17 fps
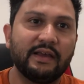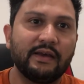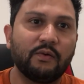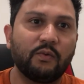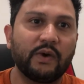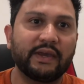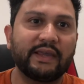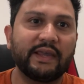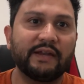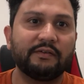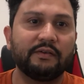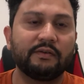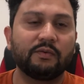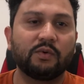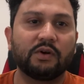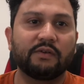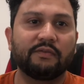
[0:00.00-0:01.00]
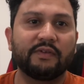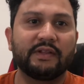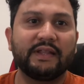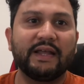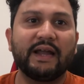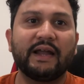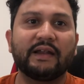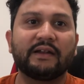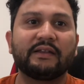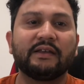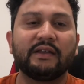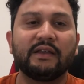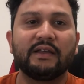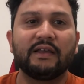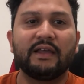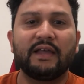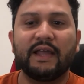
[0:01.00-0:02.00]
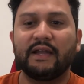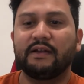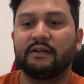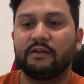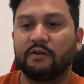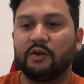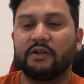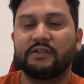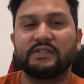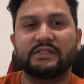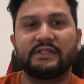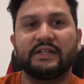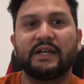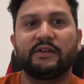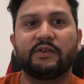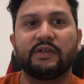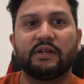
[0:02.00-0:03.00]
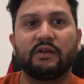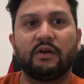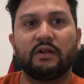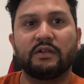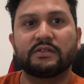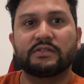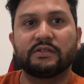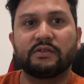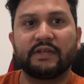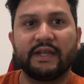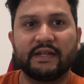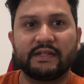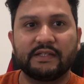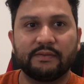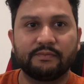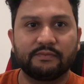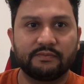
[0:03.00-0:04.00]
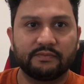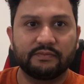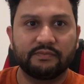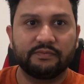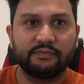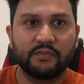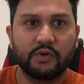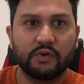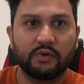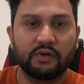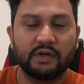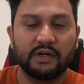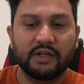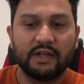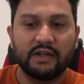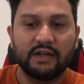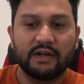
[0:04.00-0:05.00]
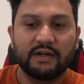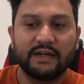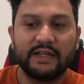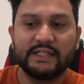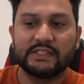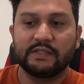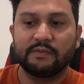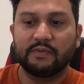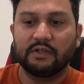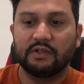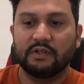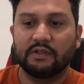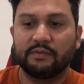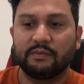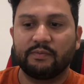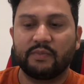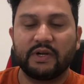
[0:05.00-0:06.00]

Why can't you work with that? And not just that, you can also get some more reasonably